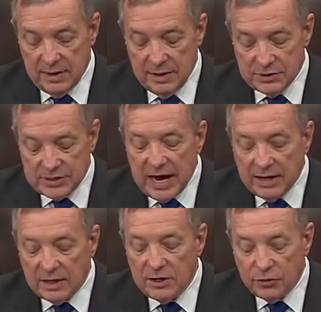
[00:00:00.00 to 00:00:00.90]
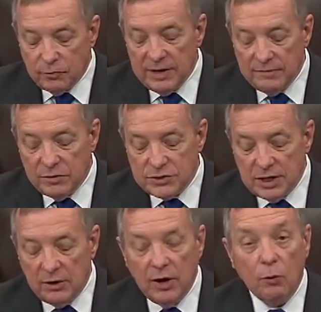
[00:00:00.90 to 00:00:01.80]
Sadly, 3 of those
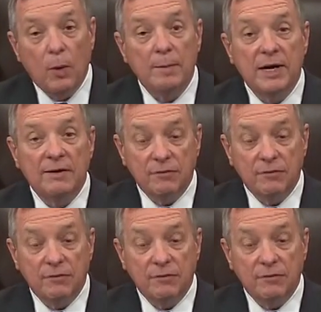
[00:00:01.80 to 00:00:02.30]
Illinois women have